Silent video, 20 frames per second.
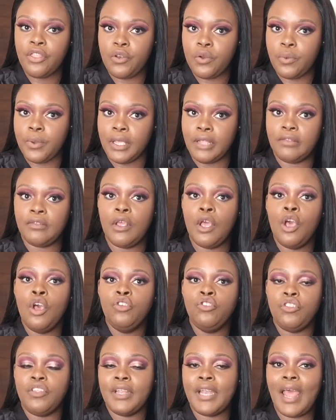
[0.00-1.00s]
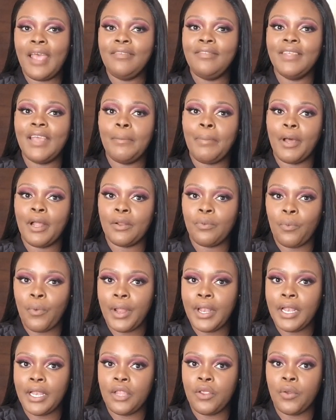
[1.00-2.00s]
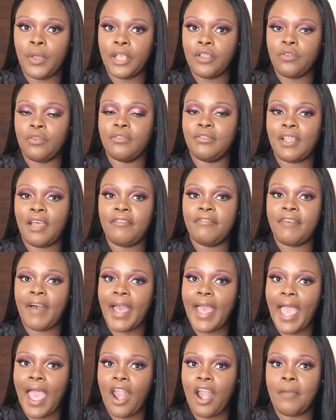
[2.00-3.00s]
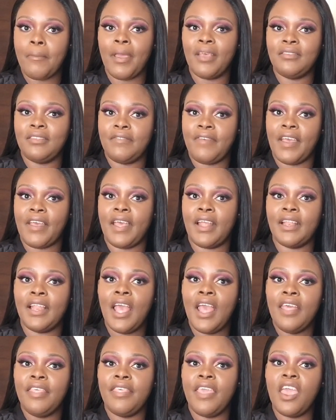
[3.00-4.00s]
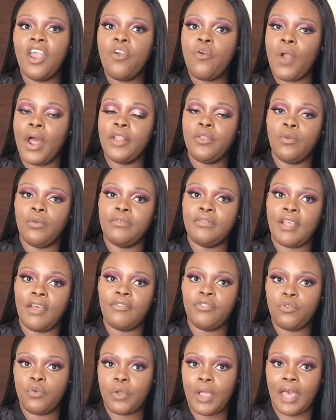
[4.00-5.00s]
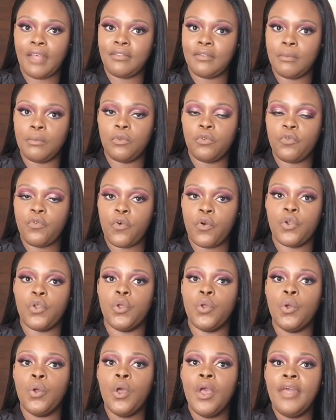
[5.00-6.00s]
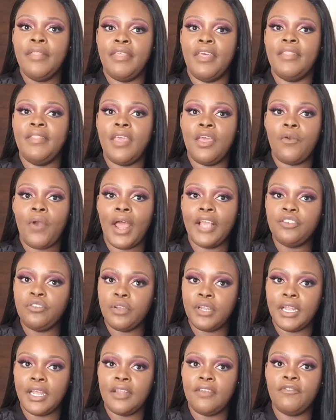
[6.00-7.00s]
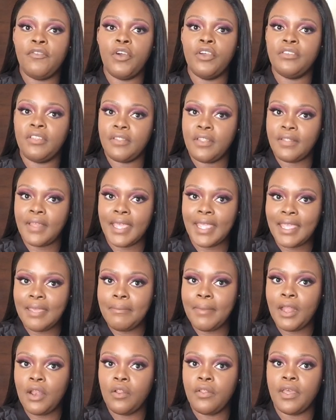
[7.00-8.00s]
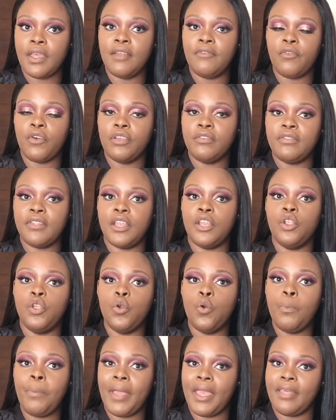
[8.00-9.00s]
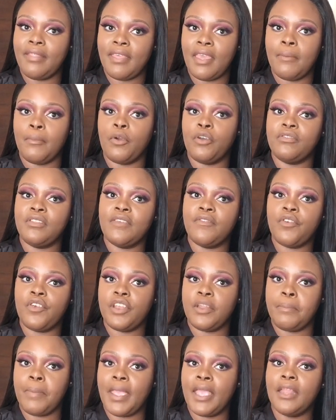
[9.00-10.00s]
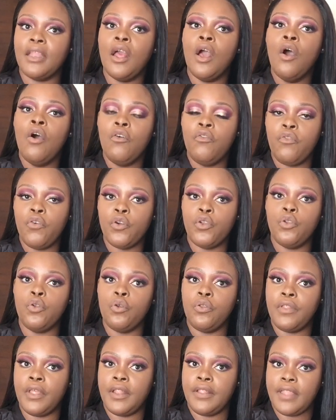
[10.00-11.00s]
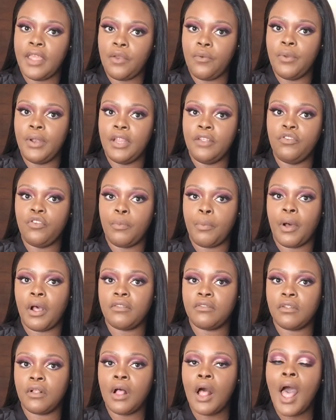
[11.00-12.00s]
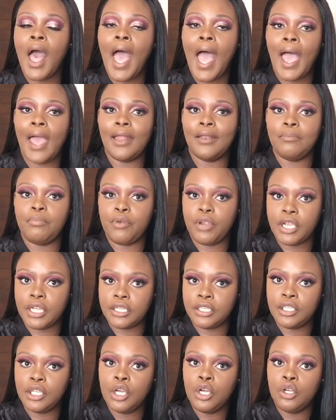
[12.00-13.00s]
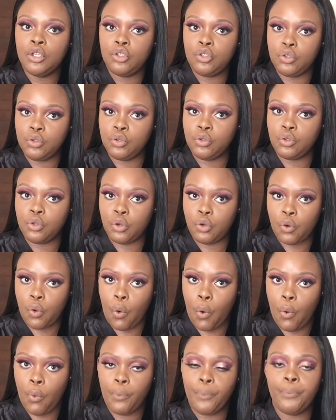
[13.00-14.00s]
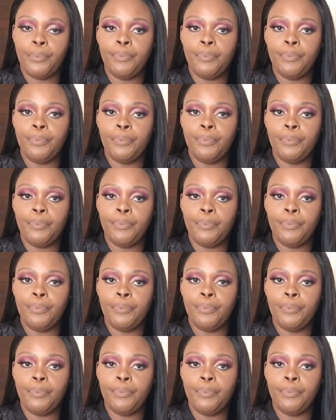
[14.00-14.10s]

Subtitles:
3 weeks. So the nice thing about when you get your stuff via Aramax, the fact that they run your stuff through customs for you, then they write you an invoice, and then they email you the invoice, then you pay them because they've already paid for you, and then they release your parcel and bring it to your door.